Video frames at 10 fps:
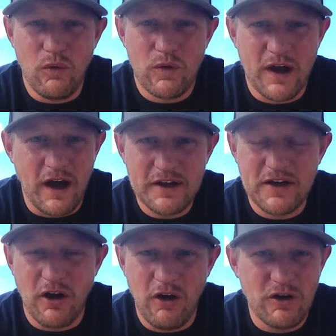God
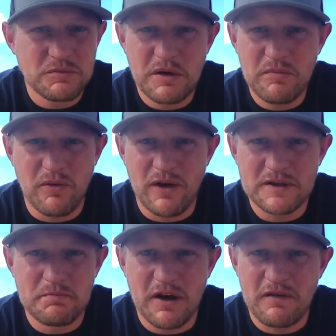calls people
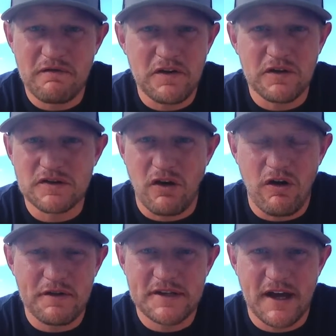as barren fields
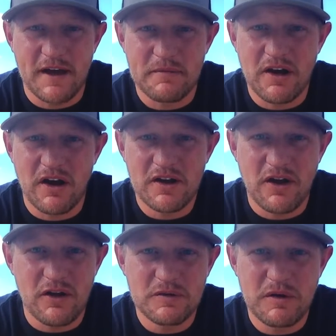all the time. God
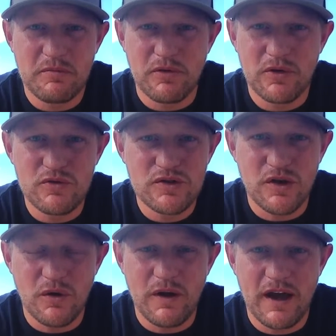calls people who
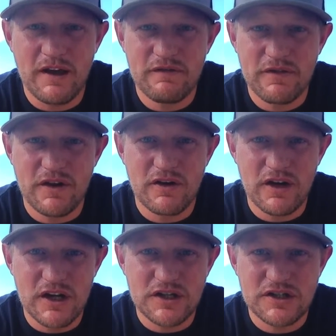don't have
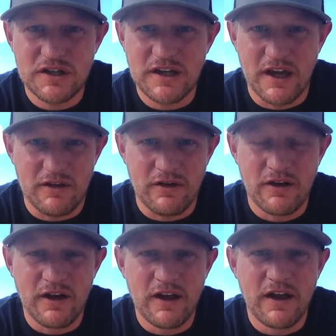their ish
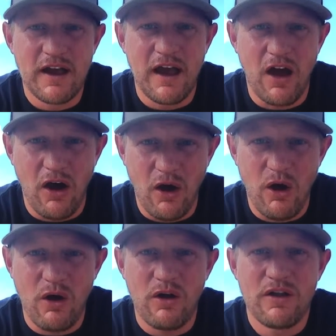together
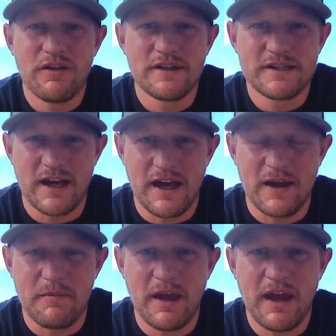all the
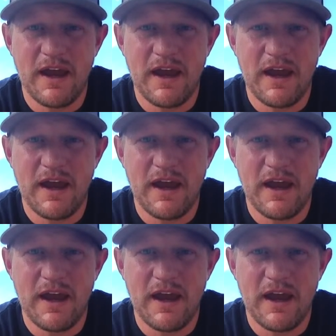time.